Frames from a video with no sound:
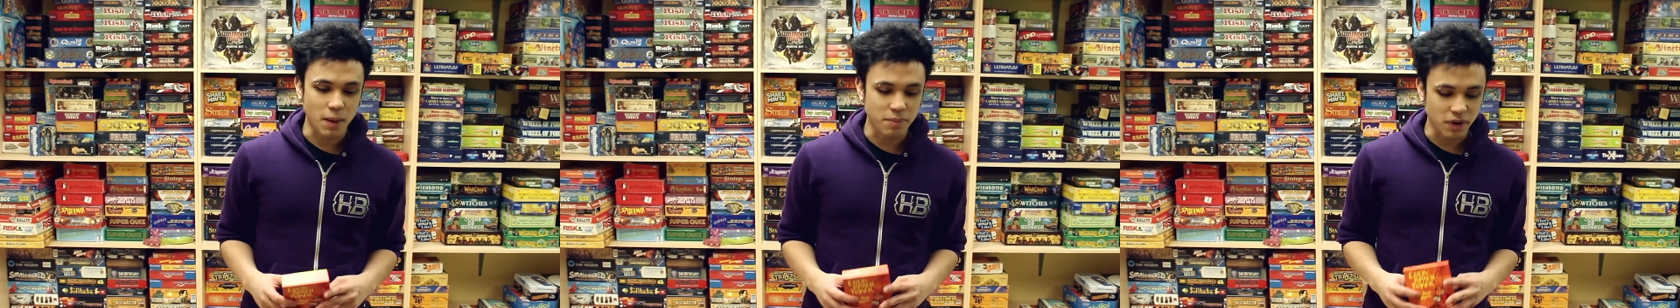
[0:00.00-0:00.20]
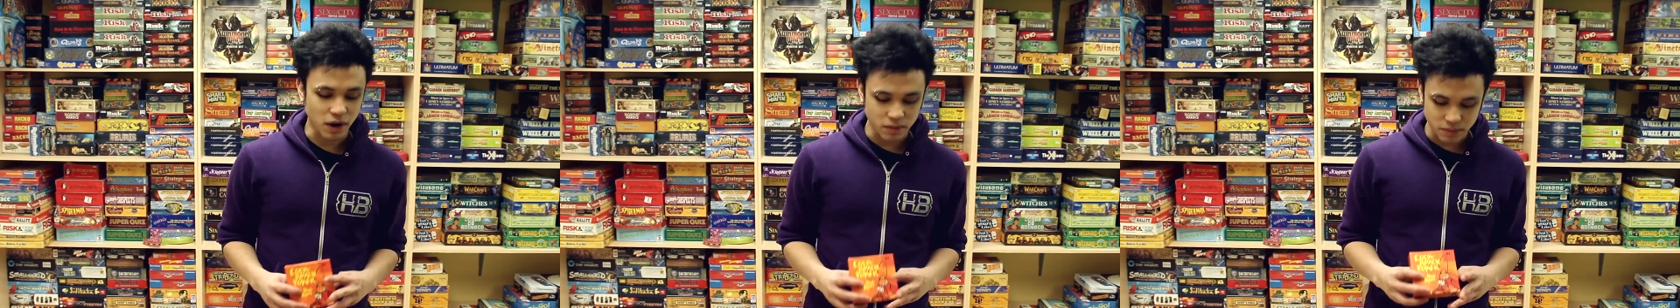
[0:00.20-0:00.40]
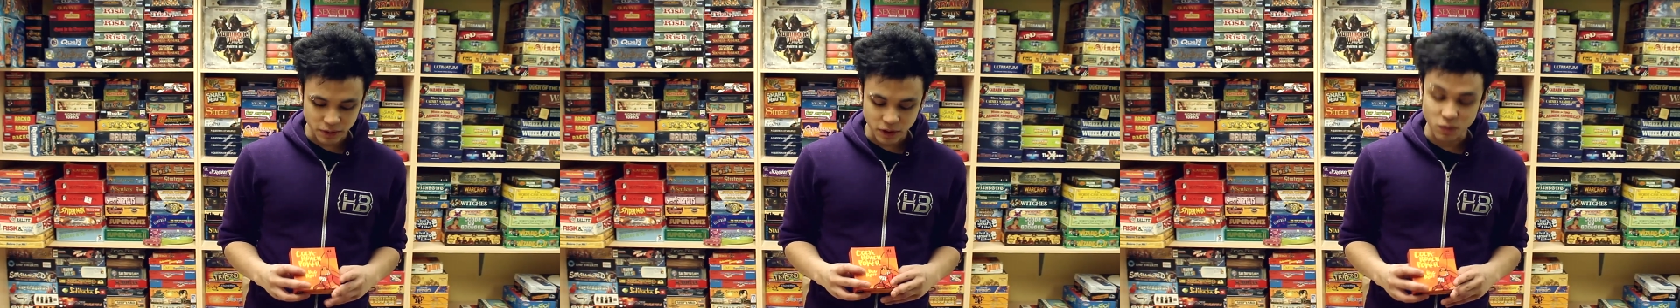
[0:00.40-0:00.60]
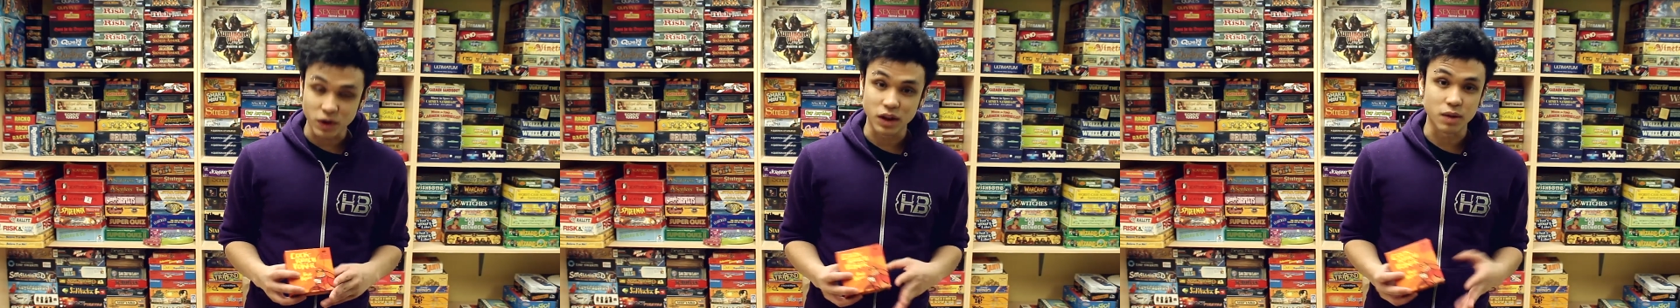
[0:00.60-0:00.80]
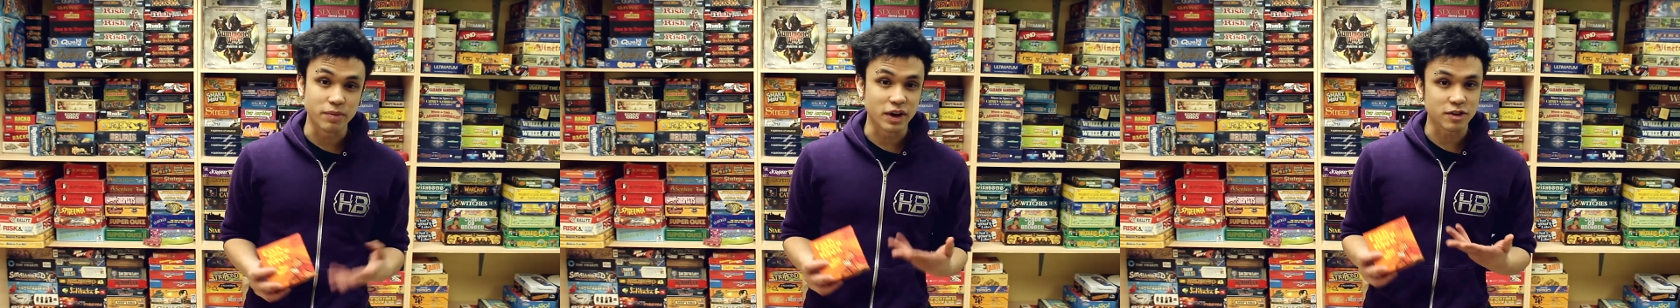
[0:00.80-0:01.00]
probably
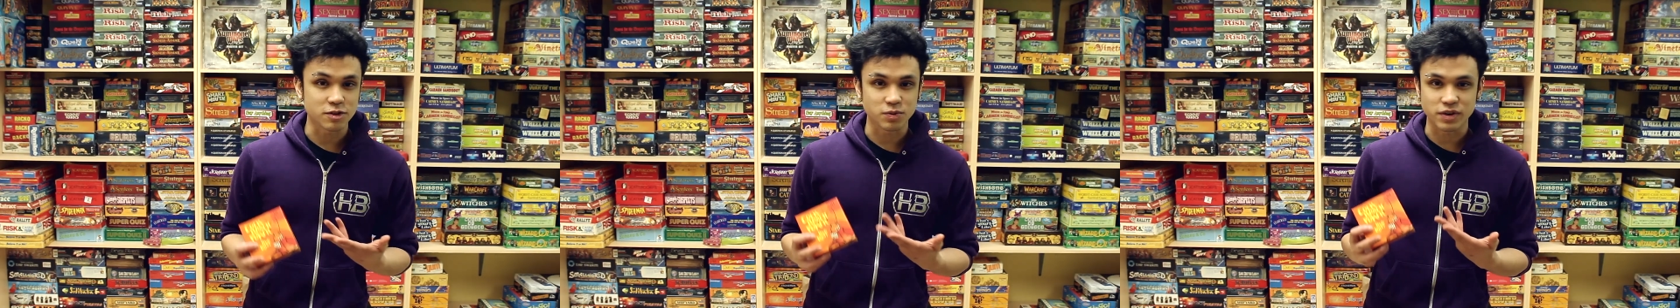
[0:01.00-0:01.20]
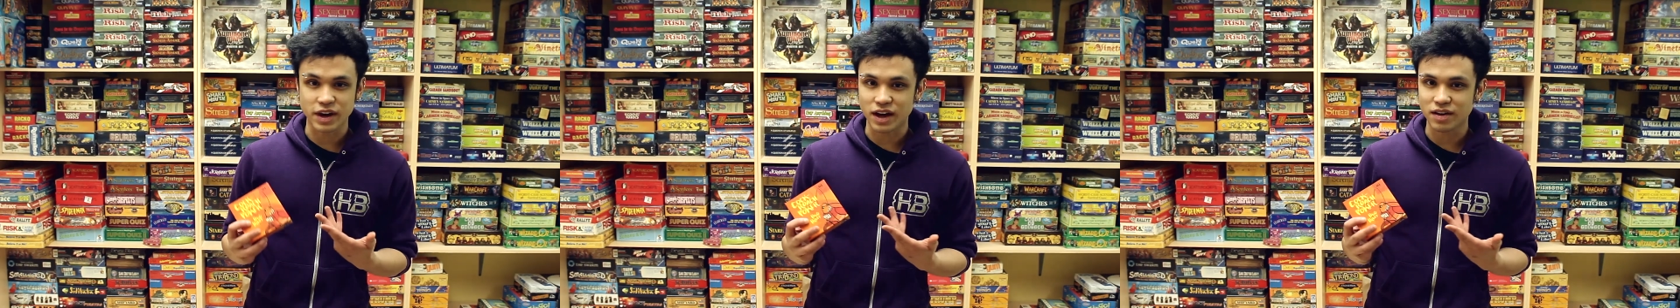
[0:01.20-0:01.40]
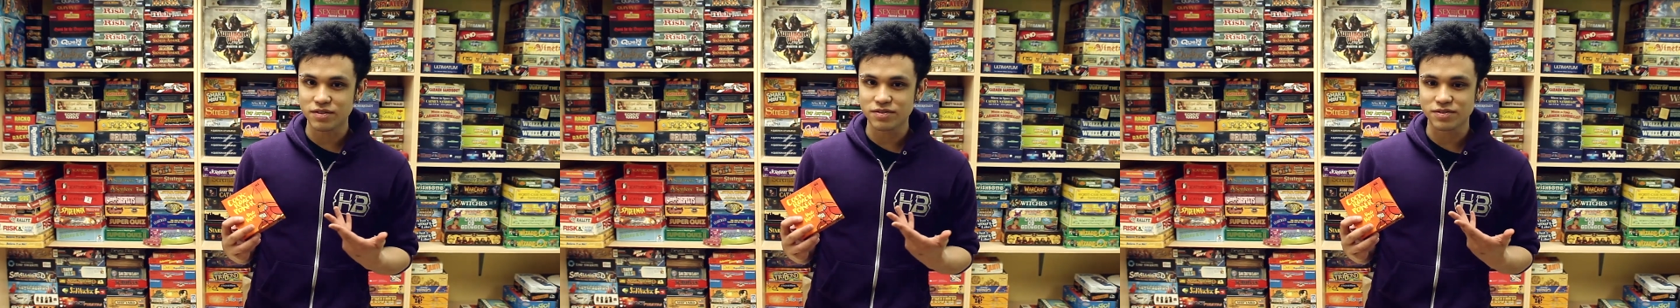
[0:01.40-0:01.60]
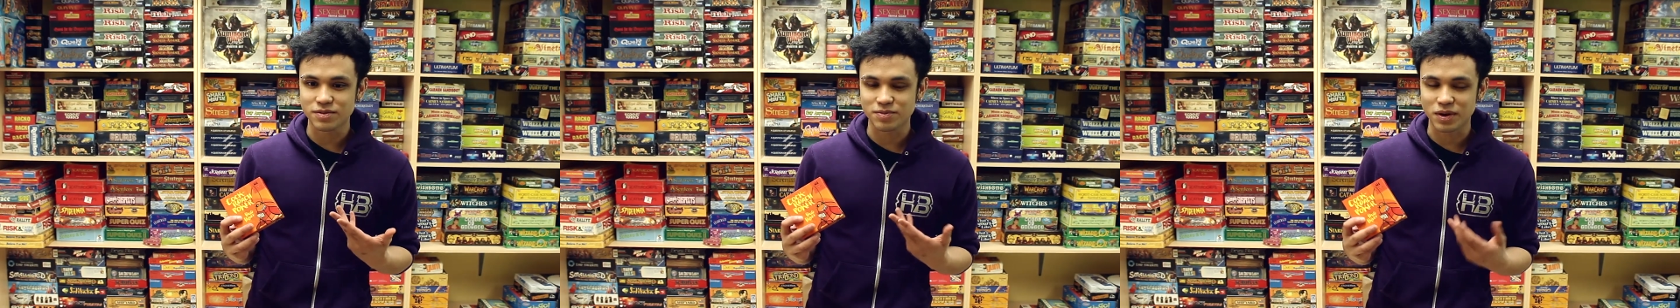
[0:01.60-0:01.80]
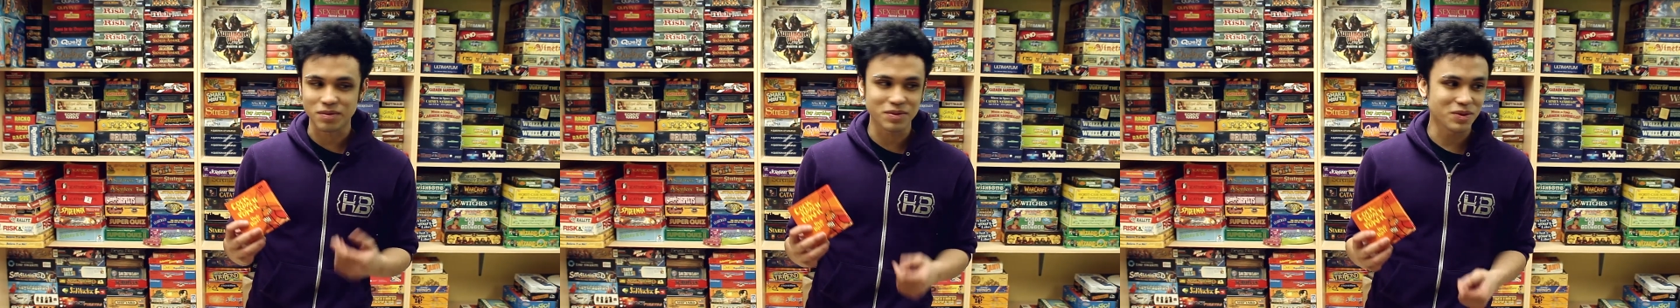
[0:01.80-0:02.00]
one of the best we have,
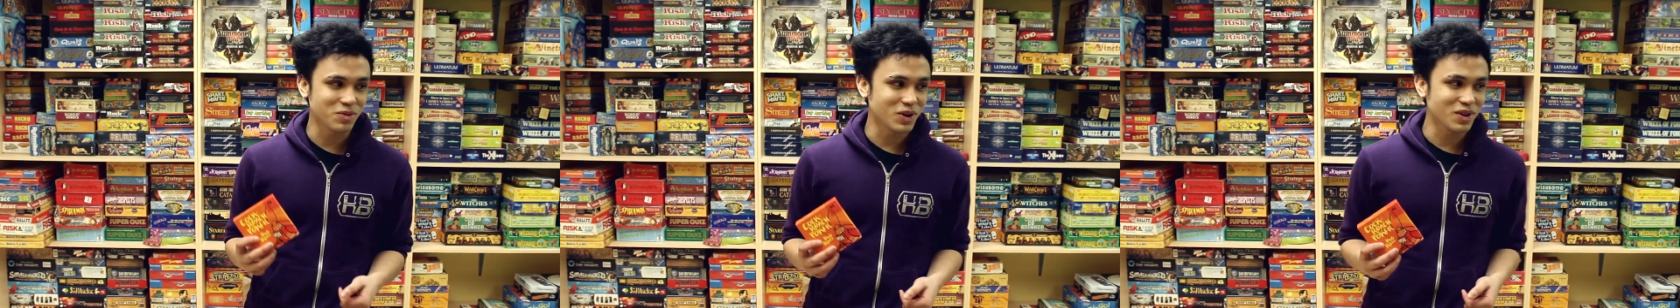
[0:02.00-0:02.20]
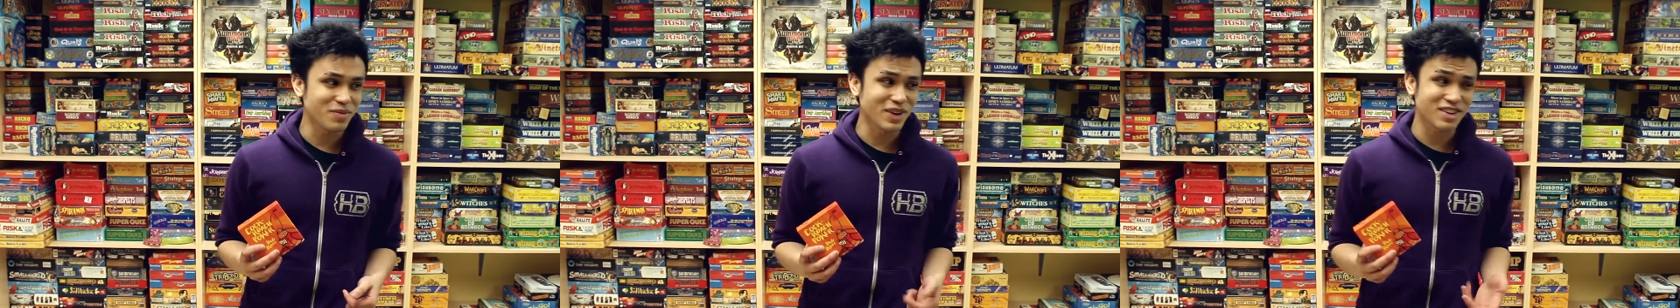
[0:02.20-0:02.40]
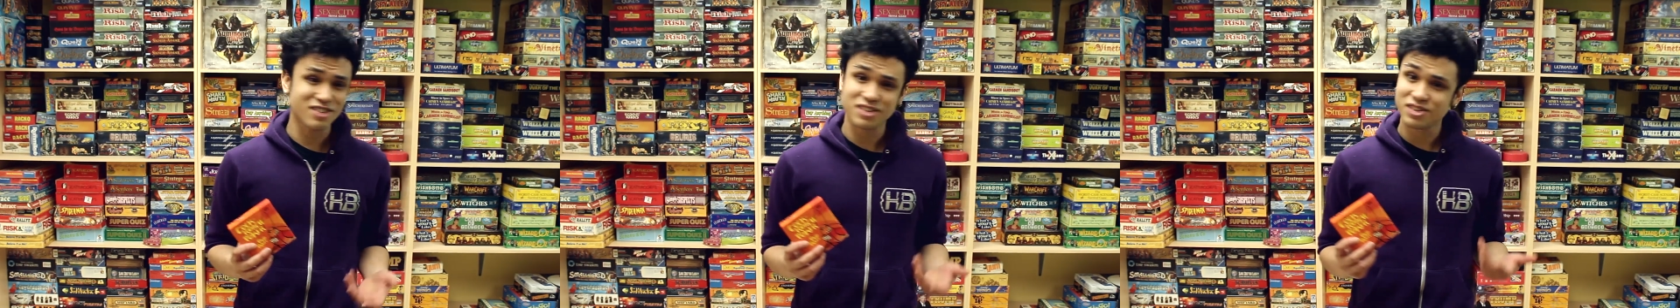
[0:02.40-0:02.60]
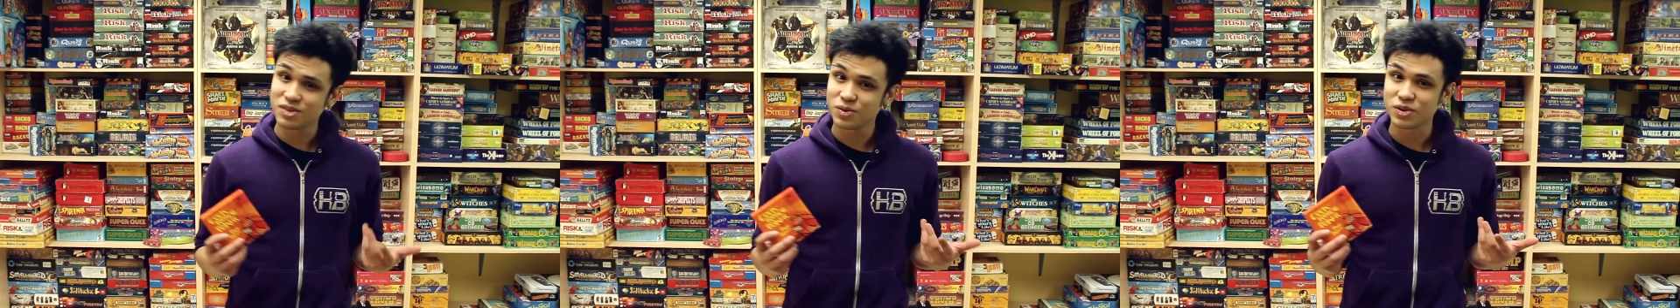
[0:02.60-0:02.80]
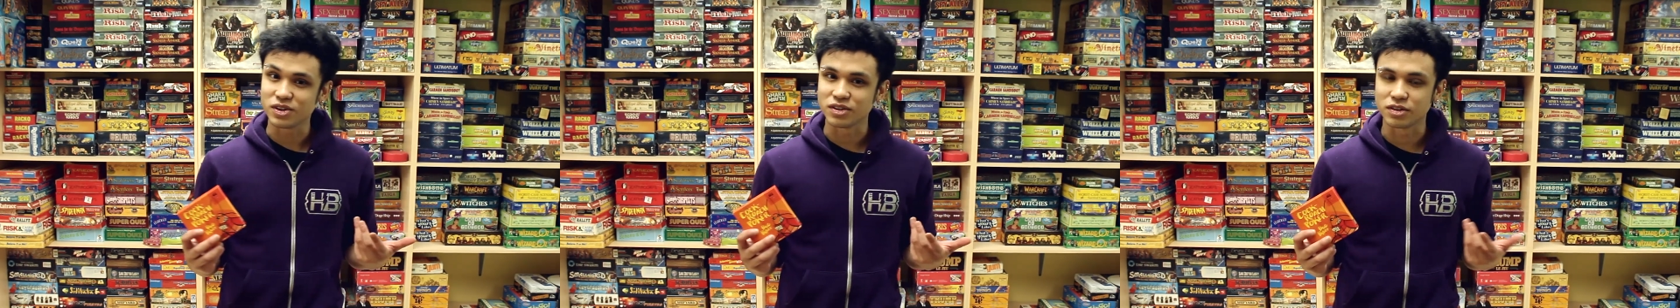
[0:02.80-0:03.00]
probably one of the best in
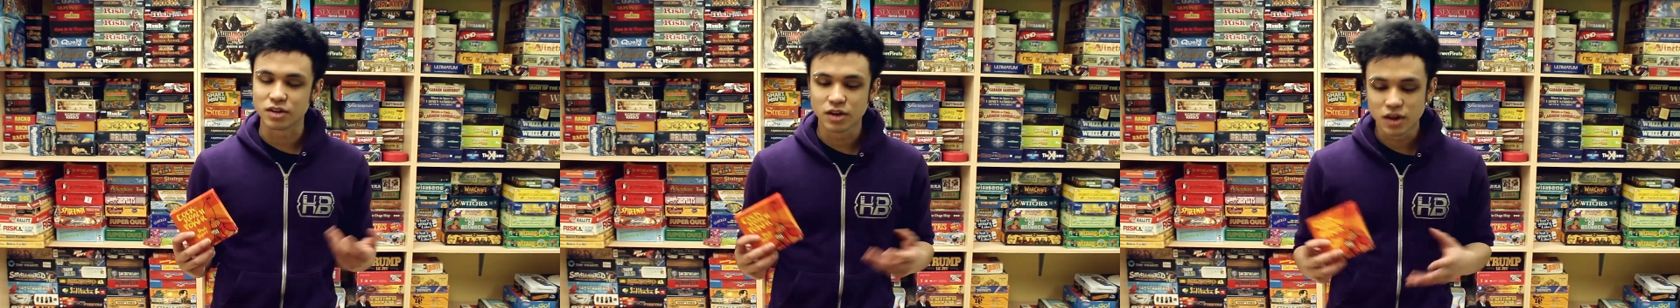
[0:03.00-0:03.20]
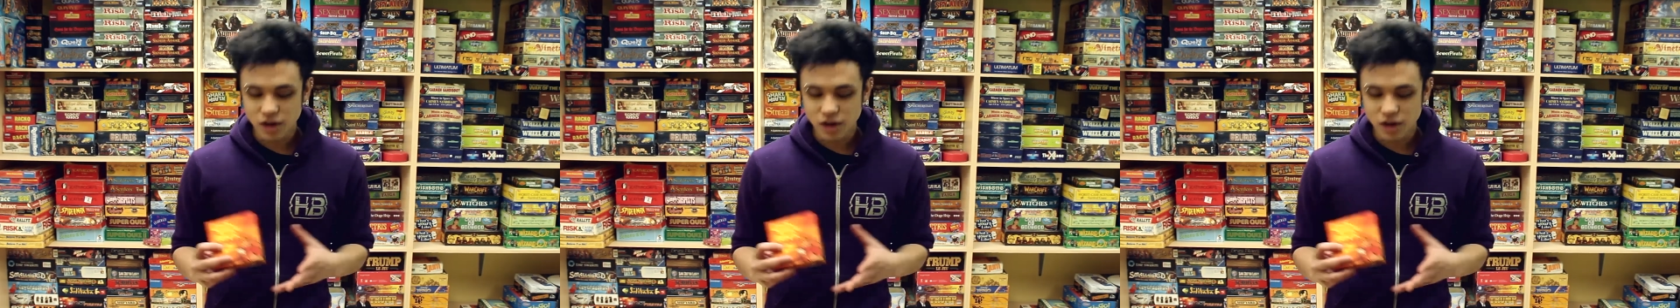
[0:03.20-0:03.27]
the world.